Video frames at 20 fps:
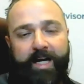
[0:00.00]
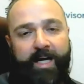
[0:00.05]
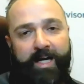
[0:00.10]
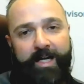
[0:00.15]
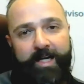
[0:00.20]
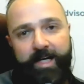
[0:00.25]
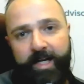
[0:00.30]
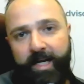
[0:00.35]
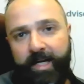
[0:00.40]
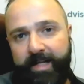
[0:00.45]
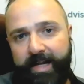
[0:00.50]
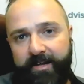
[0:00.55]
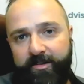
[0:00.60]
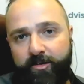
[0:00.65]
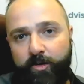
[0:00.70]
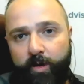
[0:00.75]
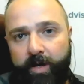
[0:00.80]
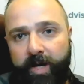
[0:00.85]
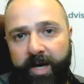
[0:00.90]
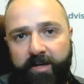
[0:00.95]
And
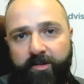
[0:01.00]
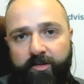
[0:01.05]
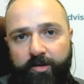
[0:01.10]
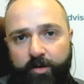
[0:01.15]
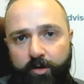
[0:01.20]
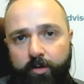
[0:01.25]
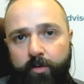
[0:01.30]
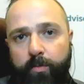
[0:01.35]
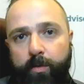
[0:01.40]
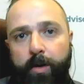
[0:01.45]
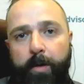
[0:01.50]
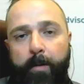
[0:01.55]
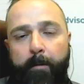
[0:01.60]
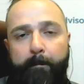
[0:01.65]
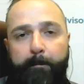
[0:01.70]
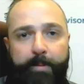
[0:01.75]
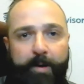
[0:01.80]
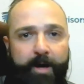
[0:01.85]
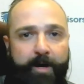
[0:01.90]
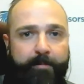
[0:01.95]
that's okay too.
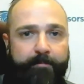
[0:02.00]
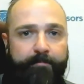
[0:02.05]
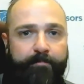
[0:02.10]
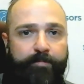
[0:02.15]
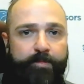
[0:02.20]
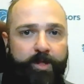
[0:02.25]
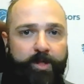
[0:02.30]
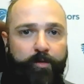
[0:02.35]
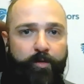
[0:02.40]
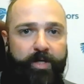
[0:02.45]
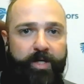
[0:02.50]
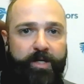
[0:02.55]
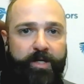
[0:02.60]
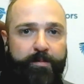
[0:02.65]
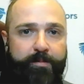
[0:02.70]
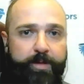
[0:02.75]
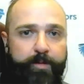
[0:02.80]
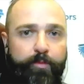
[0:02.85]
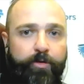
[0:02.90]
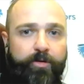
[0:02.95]
But we
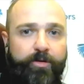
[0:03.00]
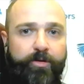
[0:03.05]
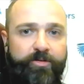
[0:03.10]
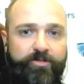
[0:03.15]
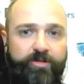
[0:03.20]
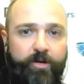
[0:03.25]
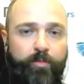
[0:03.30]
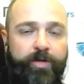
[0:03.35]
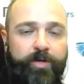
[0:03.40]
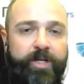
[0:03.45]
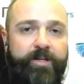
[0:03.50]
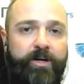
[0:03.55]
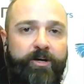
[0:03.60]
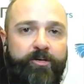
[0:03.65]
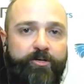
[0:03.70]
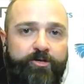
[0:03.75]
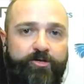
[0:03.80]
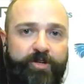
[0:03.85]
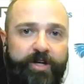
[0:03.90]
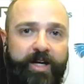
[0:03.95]
need to be realistic. We need to
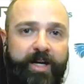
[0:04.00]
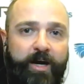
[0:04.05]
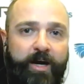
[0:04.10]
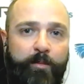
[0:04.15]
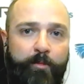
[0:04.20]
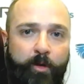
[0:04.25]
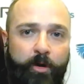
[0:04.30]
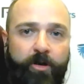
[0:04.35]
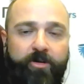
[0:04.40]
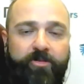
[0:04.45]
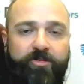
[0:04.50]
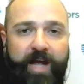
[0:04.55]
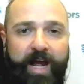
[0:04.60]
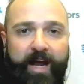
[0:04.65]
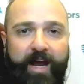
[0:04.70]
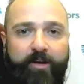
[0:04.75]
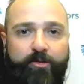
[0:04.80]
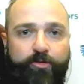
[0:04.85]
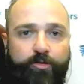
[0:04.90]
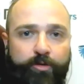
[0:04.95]
understand how markets
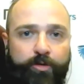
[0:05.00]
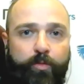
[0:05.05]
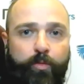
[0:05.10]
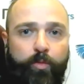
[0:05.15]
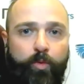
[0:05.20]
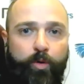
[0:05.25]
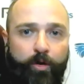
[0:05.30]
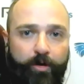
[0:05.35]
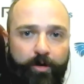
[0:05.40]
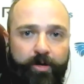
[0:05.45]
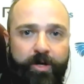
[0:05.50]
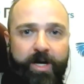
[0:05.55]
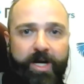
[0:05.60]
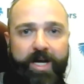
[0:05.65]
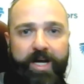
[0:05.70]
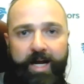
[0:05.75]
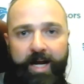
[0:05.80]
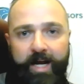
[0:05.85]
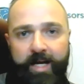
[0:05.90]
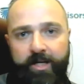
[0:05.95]
actually work.
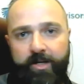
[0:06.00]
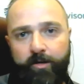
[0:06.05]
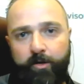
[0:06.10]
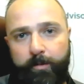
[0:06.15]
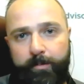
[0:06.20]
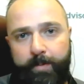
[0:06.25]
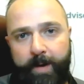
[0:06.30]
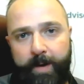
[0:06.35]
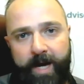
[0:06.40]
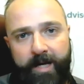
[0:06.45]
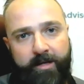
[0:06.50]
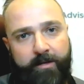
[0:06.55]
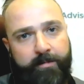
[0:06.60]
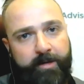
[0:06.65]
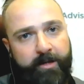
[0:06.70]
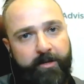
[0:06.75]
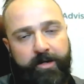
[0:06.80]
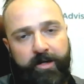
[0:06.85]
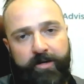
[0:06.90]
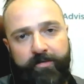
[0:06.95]
And you look back,
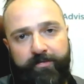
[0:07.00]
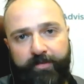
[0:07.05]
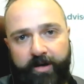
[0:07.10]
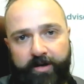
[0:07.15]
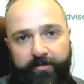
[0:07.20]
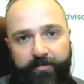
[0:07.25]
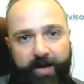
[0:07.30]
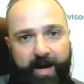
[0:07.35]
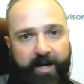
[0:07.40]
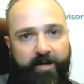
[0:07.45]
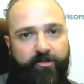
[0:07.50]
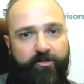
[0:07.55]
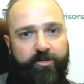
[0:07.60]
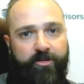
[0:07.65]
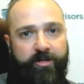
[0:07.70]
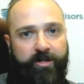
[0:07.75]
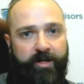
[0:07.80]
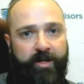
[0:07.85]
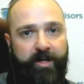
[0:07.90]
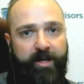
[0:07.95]
you may look at a fun fact
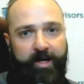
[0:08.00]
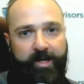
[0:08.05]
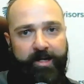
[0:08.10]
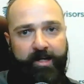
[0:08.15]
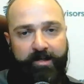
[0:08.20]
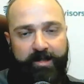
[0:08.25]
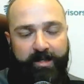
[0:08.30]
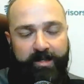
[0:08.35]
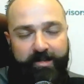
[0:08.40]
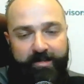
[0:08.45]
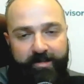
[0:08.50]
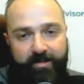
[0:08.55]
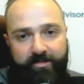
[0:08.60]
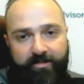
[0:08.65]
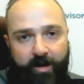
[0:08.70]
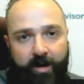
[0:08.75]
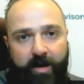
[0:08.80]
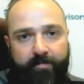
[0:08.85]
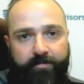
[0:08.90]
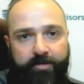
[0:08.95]
sheet, and I get
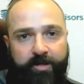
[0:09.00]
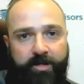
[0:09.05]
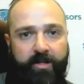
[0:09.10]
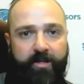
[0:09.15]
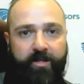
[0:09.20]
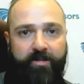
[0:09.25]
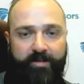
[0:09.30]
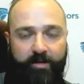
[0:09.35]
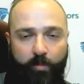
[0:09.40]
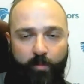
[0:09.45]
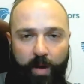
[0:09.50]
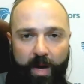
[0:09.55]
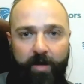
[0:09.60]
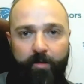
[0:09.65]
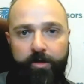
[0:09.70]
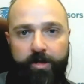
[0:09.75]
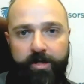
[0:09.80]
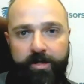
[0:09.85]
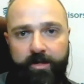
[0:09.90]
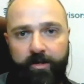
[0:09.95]
this often, and they say,
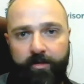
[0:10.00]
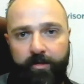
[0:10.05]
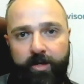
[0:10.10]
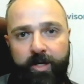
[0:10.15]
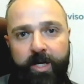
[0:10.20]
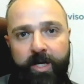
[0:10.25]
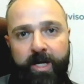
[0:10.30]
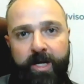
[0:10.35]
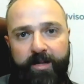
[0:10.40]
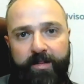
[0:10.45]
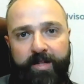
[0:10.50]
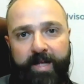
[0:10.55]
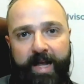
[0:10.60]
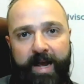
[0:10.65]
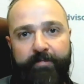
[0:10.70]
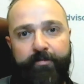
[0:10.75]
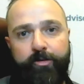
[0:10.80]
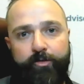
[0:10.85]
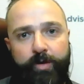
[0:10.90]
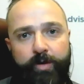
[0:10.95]
"Wow, look at
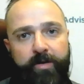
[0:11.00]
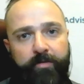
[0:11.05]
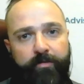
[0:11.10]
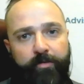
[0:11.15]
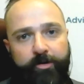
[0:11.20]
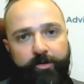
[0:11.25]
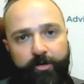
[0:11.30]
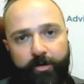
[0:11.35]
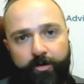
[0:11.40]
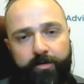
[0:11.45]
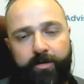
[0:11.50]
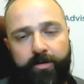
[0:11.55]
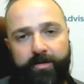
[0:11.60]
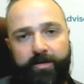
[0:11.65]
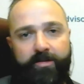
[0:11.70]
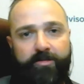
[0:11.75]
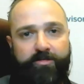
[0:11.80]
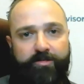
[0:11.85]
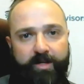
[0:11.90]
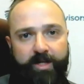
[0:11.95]
the average rate of return
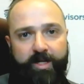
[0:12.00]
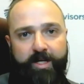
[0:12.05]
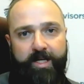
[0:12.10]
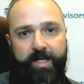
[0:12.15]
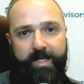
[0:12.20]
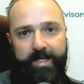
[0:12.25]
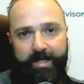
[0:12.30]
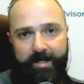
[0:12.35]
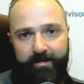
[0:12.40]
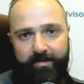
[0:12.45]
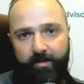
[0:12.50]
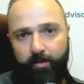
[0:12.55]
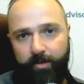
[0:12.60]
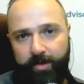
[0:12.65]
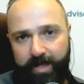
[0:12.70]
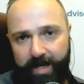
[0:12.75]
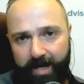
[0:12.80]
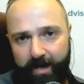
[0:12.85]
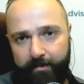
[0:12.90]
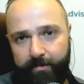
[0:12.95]
on this." And say,
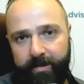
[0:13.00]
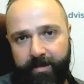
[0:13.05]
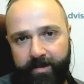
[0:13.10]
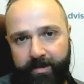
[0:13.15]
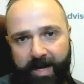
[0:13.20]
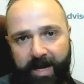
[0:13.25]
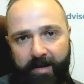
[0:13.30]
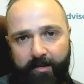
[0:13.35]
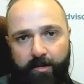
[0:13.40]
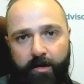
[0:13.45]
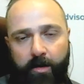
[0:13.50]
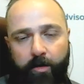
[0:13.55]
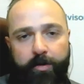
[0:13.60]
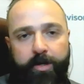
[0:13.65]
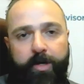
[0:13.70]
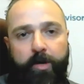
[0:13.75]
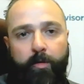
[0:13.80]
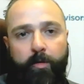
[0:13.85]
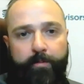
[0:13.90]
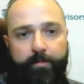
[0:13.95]
"Well, yeah, but how long are
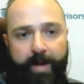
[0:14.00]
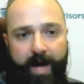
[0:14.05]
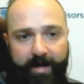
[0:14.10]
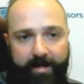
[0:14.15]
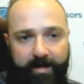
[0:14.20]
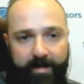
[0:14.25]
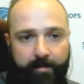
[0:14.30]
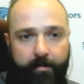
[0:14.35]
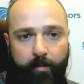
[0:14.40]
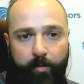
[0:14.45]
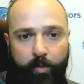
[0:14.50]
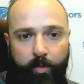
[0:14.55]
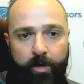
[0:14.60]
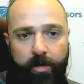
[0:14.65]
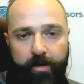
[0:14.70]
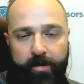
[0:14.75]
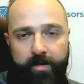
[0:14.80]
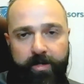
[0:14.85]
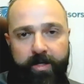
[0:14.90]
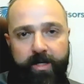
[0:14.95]
we going back? Number
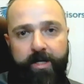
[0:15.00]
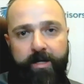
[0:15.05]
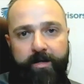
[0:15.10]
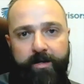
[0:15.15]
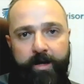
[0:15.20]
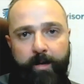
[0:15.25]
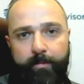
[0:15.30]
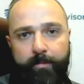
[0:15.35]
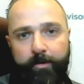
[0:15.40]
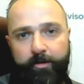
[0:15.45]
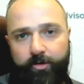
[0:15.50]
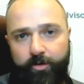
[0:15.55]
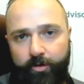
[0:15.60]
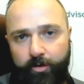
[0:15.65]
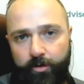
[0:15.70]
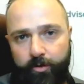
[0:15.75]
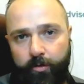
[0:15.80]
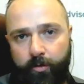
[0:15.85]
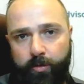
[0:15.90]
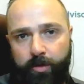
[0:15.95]
one, number
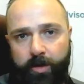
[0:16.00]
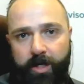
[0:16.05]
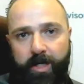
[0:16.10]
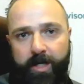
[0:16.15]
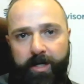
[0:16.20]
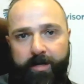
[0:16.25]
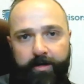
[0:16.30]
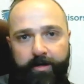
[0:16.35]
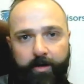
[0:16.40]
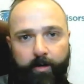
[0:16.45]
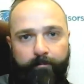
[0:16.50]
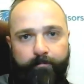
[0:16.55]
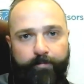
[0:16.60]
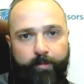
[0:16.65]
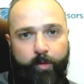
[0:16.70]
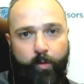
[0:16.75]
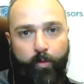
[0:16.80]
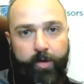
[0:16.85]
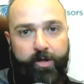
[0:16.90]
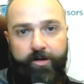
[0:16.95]
two, you know,
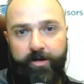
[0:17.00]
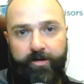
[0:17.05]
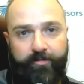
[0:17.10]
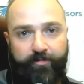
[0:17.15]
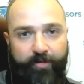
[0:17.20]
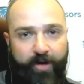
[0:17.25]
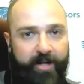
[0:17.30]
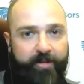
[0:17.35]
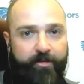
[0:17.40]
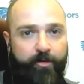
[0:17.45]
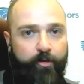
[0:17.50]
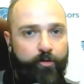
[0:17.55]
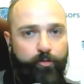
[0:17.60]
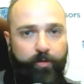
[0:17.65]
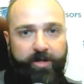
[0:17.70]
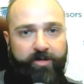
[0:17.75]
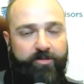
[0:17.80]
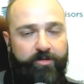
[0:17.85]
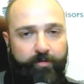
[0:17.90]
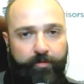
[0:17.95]
we couldn't find
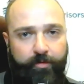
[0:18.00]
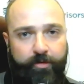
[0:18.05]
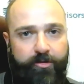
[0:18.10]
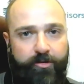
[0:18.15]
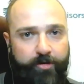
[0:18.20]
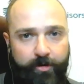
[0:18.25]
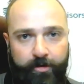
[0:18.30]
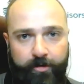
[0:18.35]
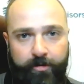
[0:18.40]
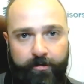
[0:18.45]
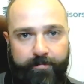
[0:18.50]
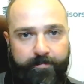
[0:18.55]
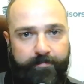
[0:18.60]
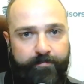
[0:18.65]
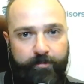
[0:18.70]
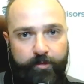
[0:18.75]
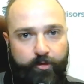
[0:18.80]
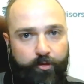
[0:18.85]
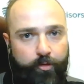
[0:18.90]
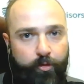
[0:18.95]
those rates of return
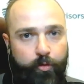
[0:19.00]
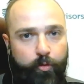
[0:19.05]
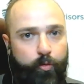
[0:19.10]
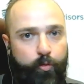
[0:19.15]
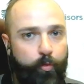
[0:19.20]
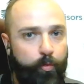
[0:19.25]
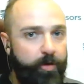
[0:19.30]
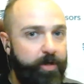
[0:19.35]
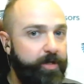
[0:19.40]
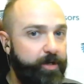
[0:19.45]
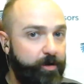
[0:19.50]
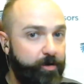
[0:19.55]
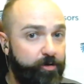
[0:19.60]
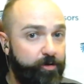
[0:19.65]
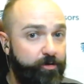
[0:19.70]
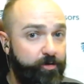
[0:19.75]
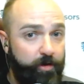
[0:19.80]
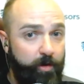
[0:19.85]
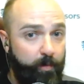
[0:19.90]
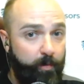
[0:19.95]
2-3
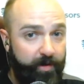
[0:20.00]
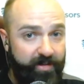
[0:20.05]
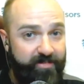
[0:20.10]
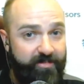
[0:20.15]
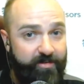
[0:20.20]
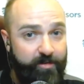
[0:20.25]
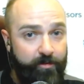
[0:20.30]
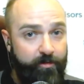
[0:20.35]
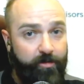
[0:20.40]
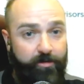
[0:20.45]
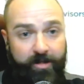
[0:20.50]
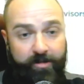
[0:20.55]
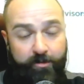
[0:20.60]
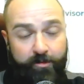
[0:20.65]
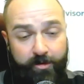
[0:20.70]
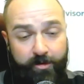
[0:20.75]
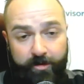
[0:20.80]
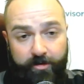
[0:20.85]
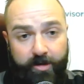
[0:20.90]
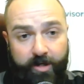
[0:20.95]
years ago when they still
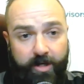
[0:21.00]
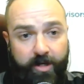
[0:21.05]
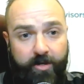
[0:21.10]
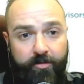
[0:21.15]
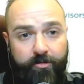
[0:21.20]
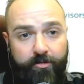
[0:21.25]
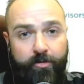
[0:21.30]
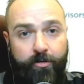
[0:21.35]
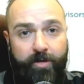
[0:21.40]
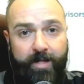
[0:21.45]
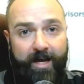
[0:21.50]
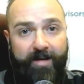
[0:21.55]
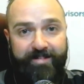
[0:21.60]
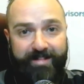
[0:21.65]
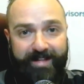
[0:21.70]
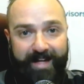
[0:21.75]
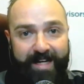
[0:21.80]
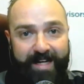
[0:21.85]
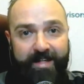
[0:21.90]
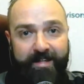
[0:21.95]
included
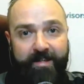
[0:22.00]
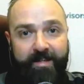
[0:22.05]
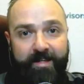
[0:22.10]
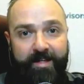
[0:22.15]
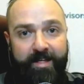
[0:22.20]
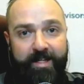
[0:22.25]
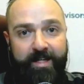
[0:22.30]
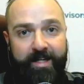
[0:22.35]
2008.